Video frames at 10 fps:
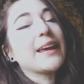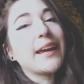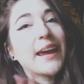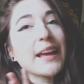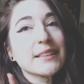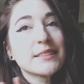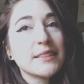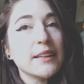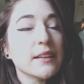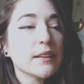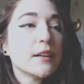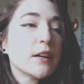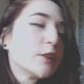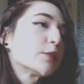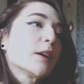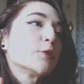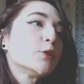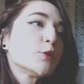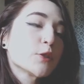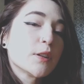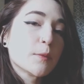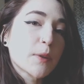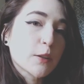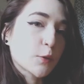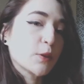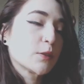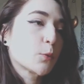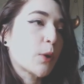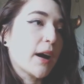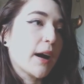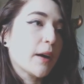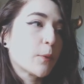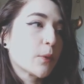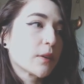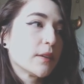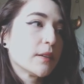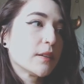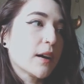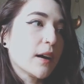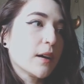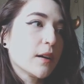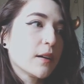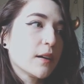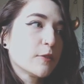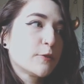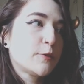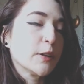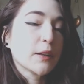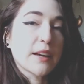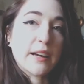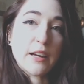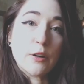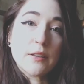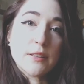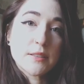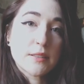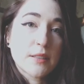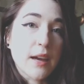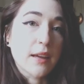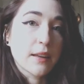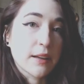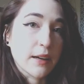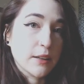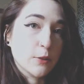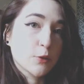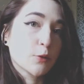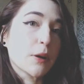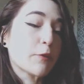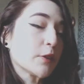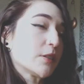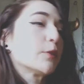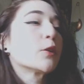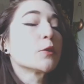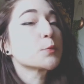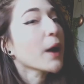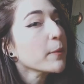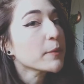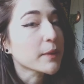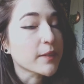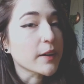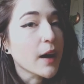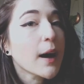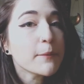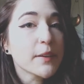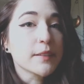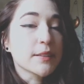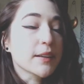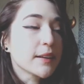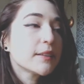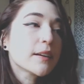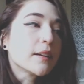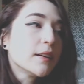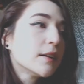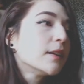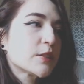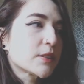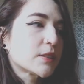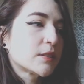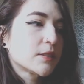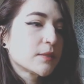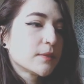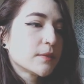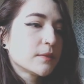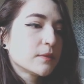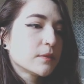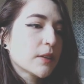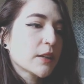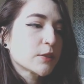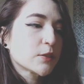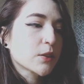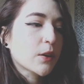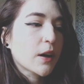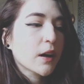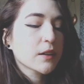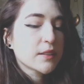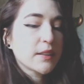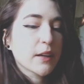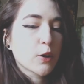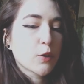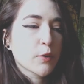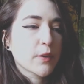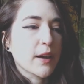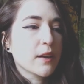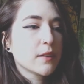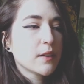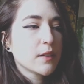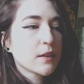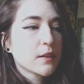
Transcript: they can't see it. So that was usually the biggest reason why I would feel like I couldn't say that I used a reference, even though it was probably very obvious that I did. It's so hard to get over that